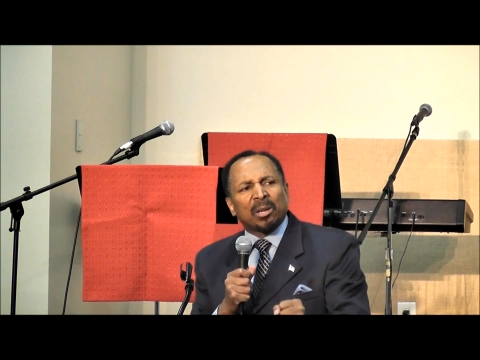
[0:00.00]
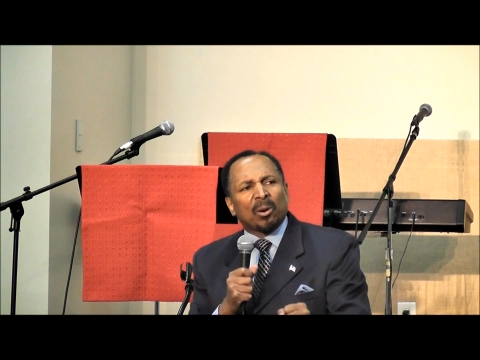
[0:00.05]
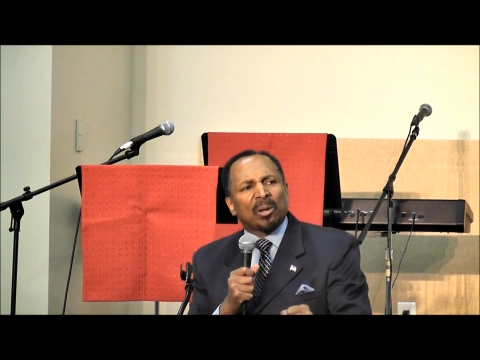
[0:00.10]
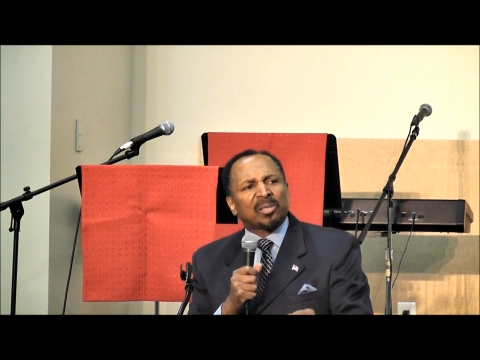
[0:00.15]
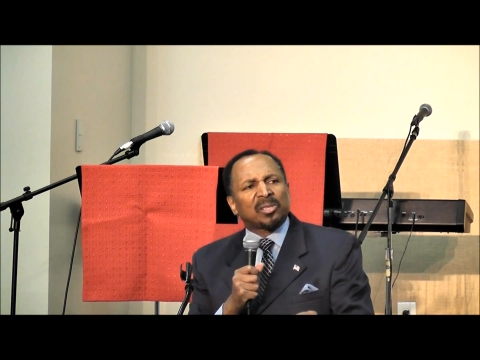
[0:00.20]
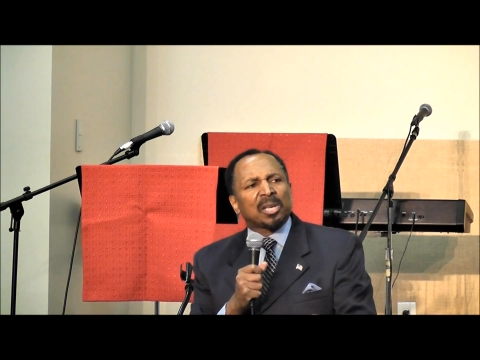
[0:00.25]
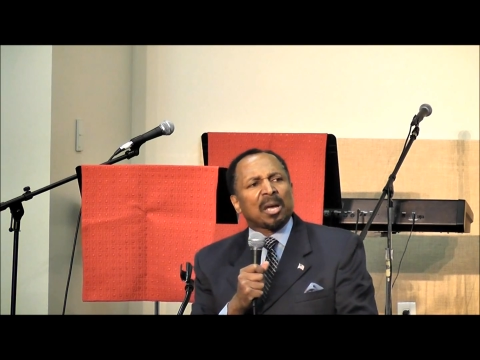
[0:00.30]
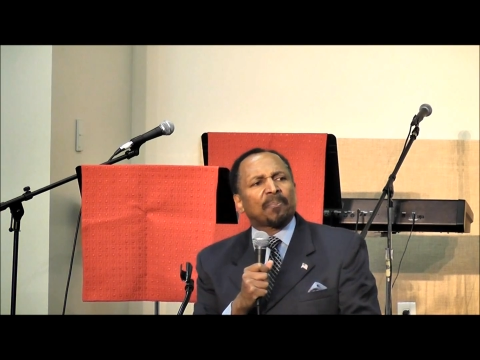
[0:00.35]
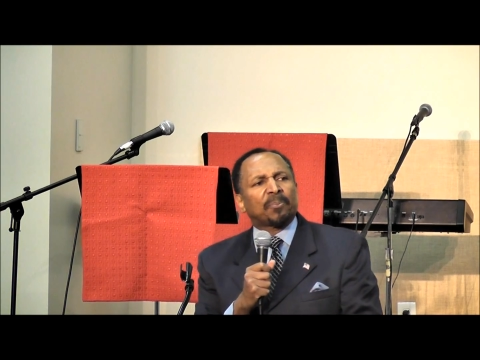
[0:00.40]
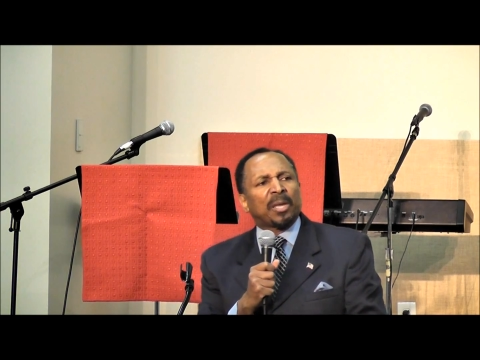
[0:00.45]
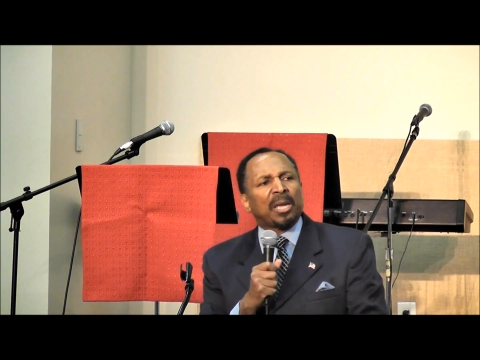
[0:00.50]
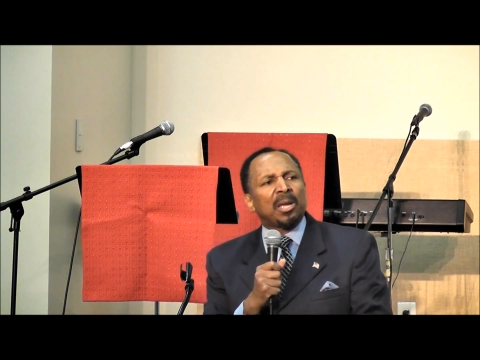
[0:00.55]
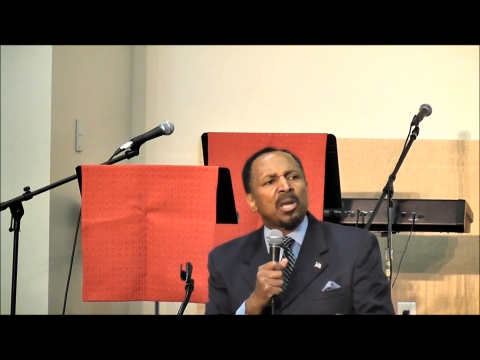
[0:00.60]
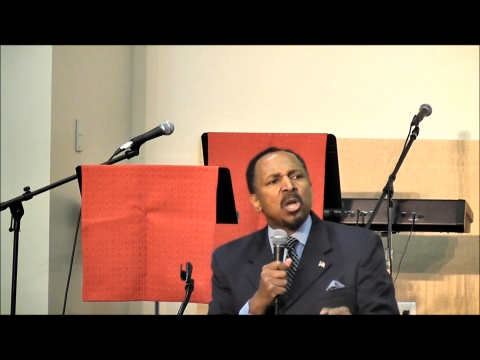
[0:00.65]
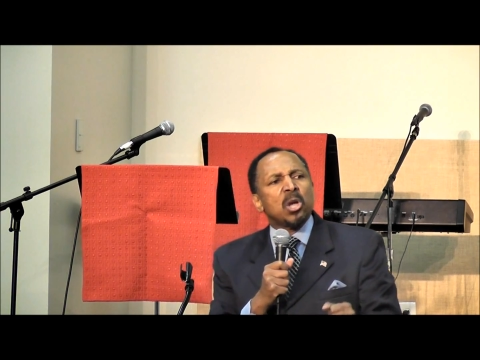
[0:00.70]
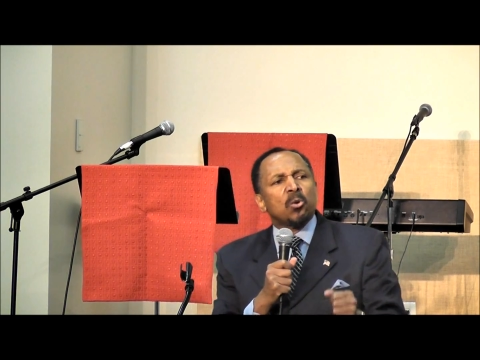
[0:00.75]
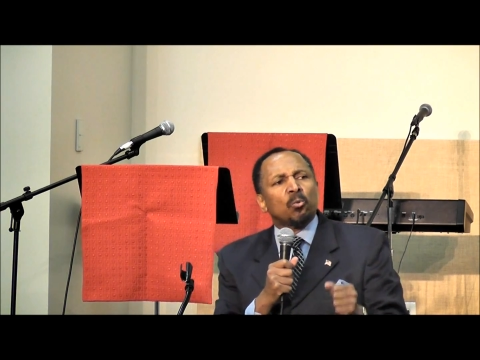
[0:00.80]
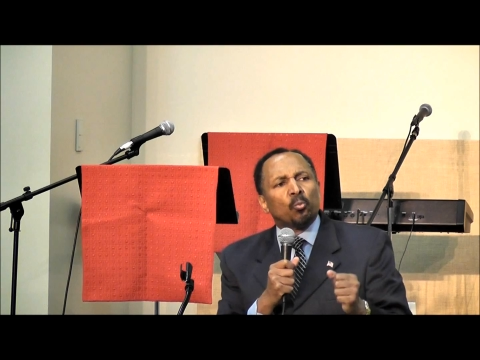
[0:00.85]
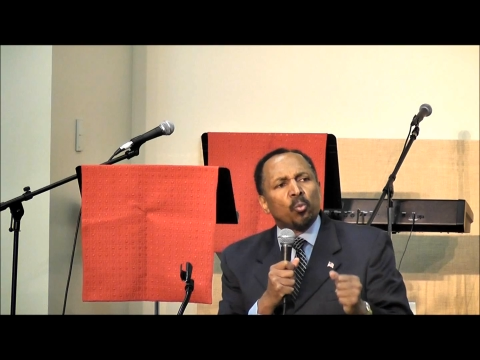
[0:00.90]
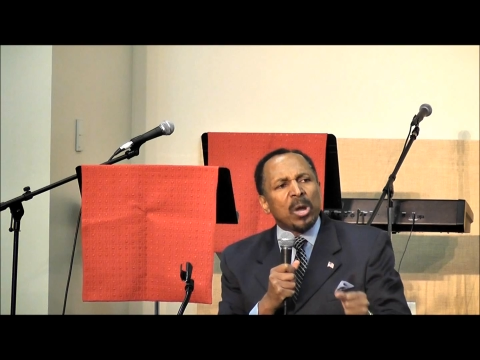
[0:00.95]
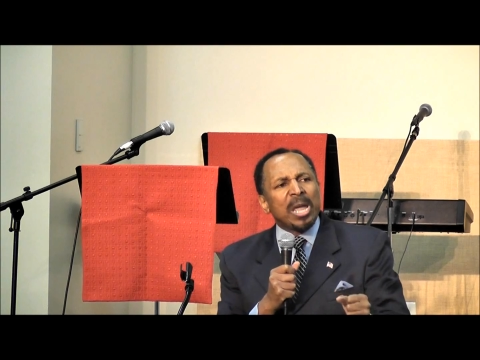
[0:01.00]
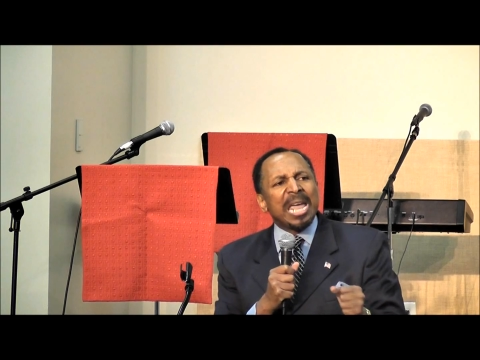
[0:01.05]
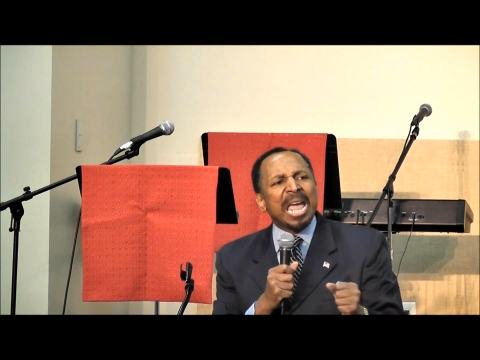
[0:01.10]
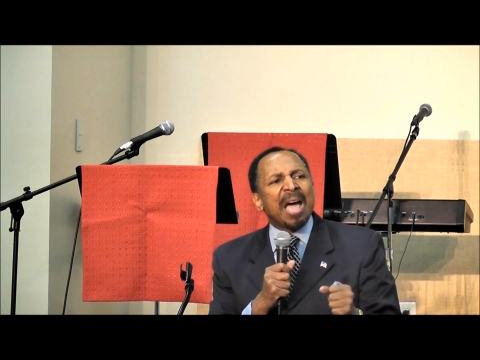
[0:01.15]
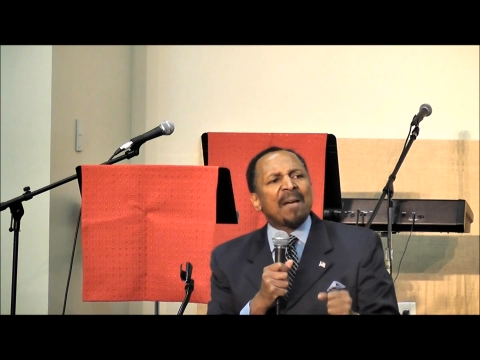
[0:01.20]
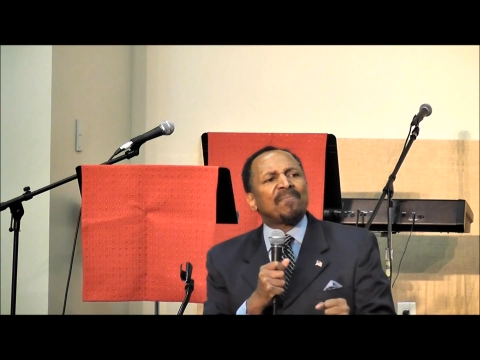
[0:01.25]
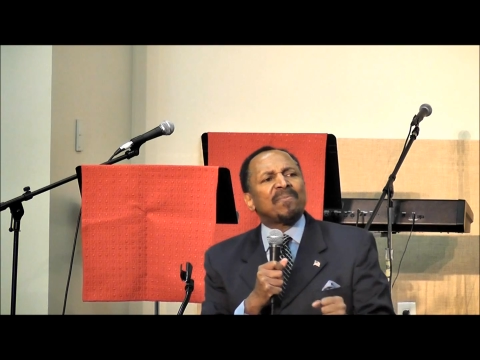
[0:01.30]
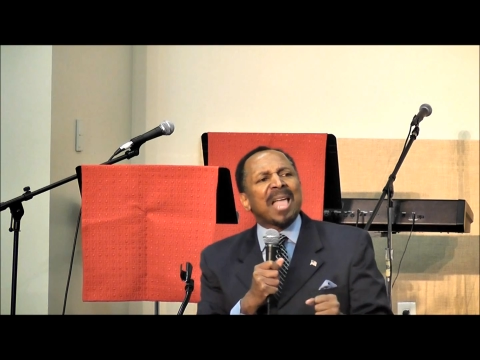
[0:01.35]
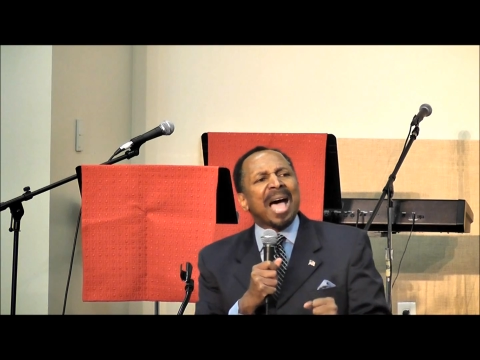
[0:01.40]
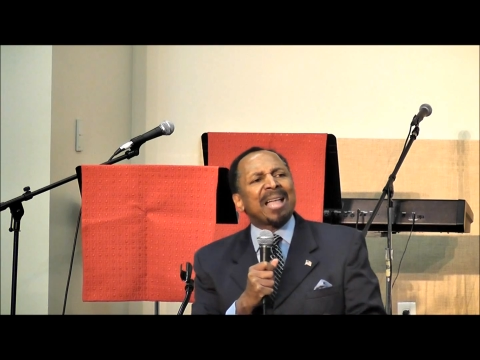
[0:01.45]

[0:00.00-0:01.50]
it on something we have